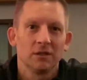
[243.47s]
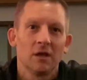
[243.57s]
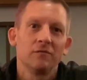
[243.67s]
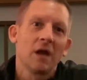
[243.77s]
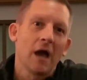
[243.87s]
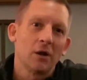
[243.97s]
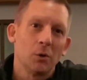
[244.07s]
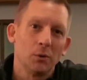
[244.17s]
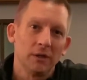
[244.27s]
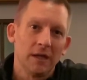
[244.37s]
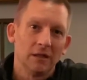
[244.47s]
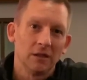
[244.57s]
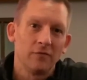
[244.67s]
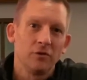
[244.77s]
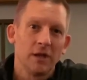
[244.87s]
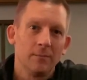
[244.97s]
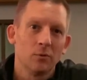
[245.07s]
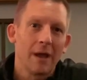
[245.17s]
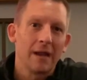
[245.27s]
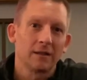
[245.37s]
to love God wholly and love your neighbor
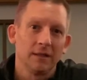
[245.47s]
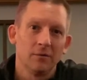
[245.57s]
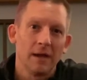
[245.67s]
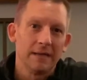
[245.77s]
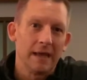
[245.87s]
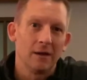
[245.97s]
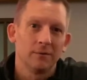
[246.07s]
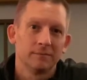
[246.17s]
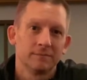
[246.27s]
radically right now.